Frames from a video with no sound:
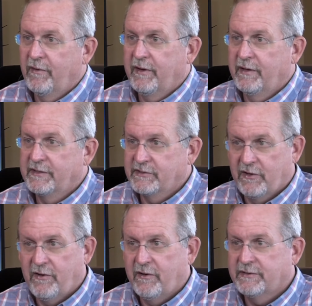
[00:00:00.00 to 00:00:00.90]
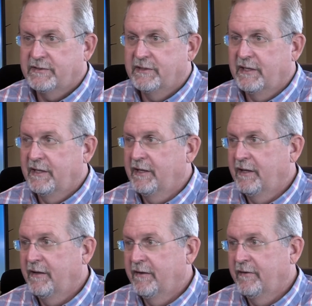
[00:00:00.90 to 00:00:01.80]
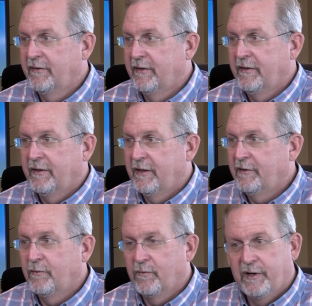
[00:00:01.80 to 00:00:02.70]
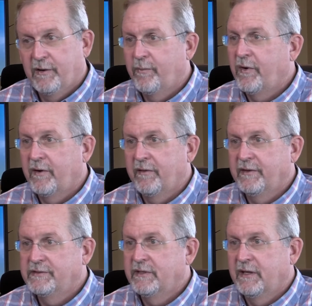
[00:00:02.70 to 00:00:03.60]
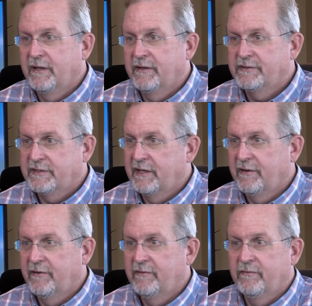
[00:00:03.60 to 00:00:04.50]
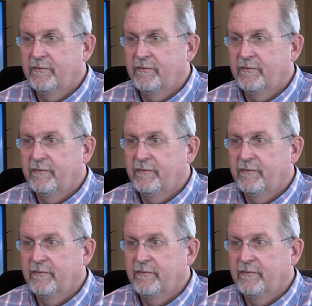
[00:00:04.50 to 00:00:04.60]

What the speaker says: an exhaust in the rear part of the cell,